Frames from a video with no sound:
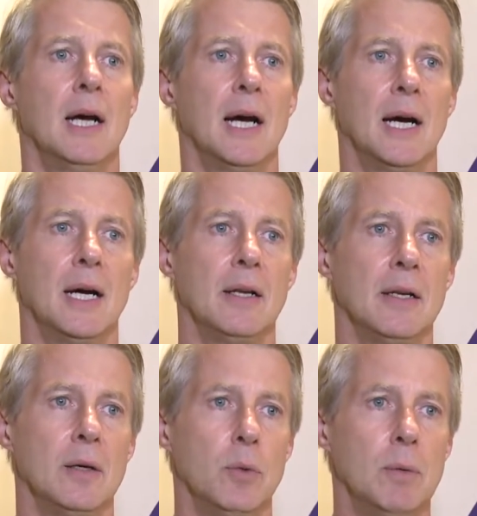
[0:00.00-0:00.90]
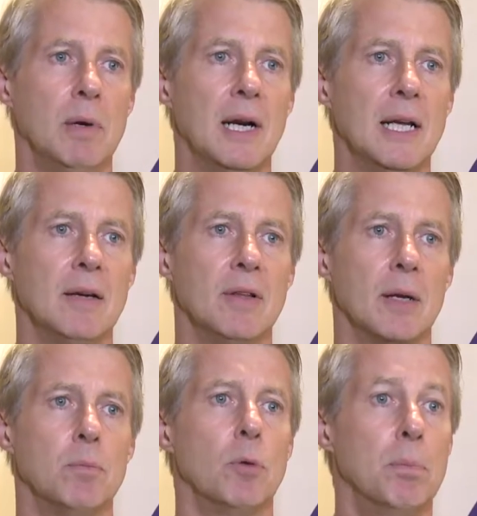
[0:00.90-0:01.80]
And uh, we believe
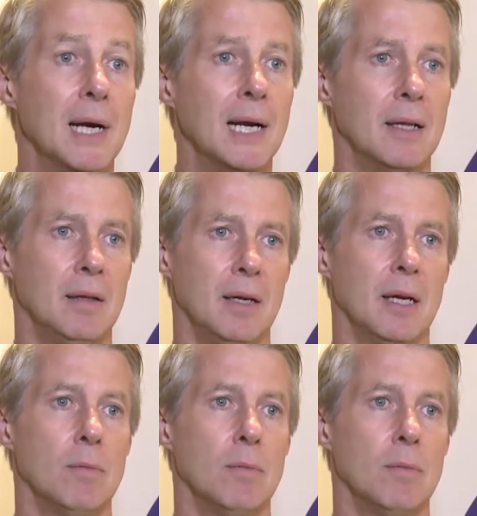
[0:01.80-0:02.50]
that mobility